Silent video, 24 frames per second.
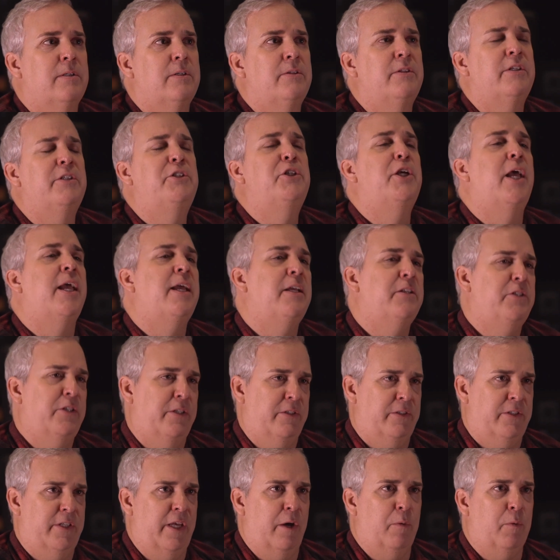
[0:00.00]
The
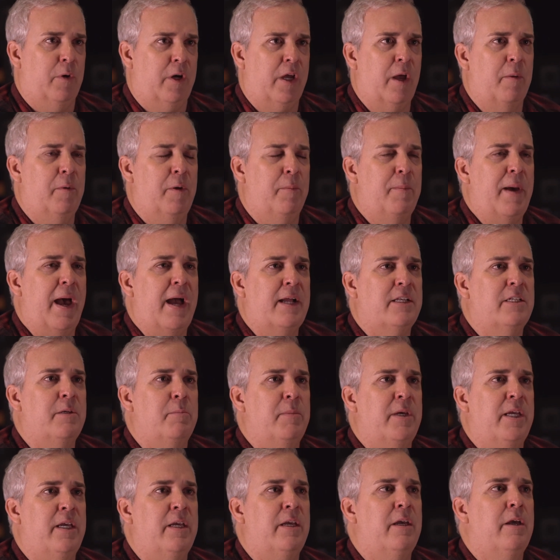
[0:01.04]
changes that were coming back to
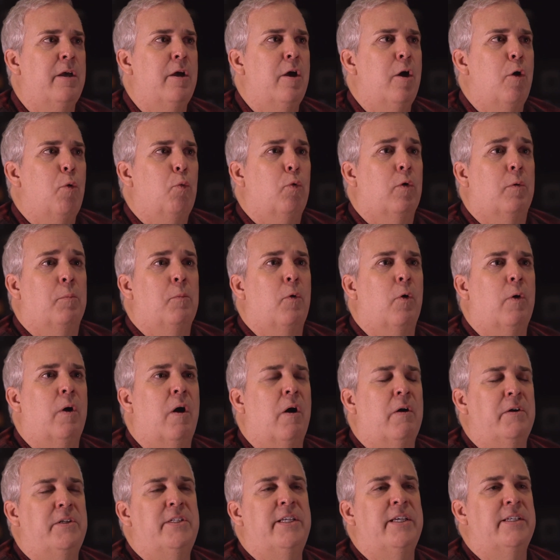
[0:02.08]
me were more
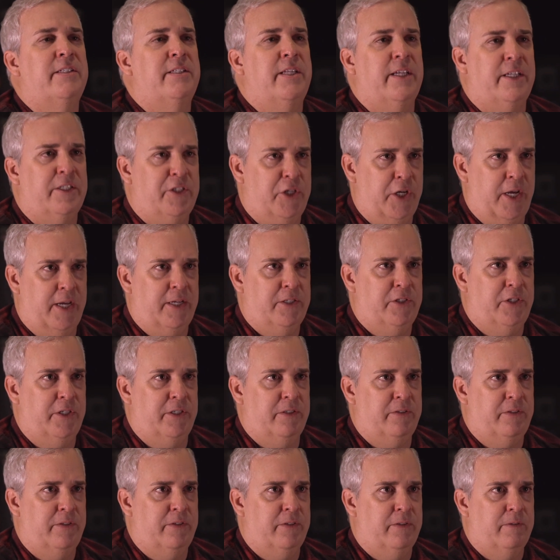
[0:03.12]
artistic
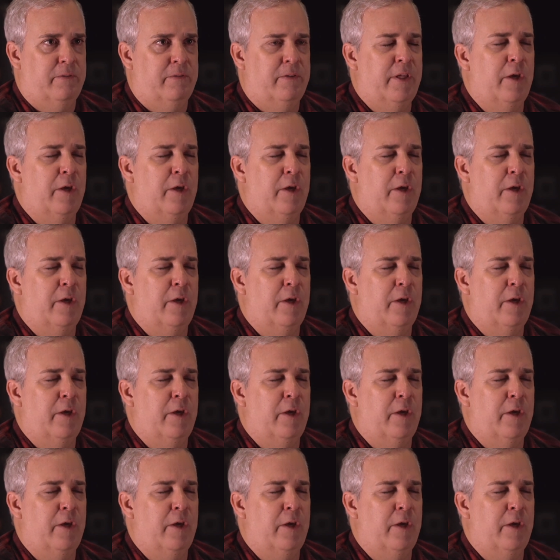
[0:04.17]
changes.